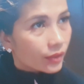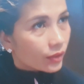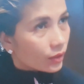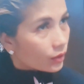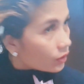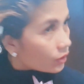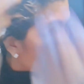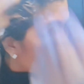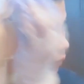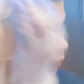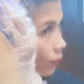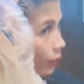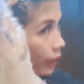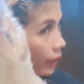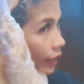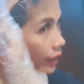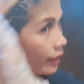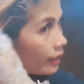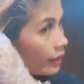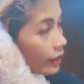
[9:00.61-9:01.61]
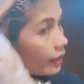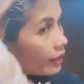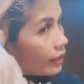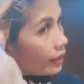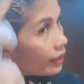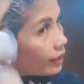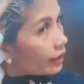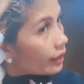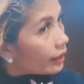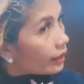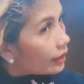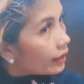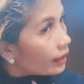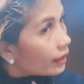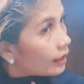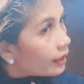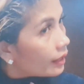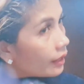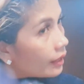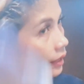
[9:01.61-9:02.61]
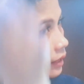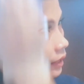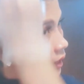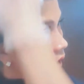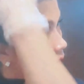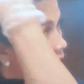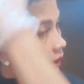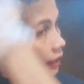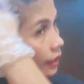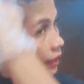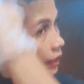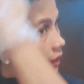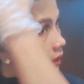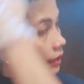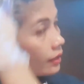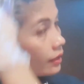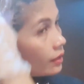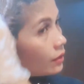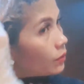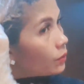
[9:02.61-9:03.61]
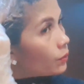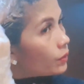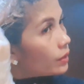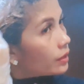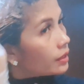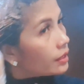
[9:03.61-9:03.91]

don't go away and we will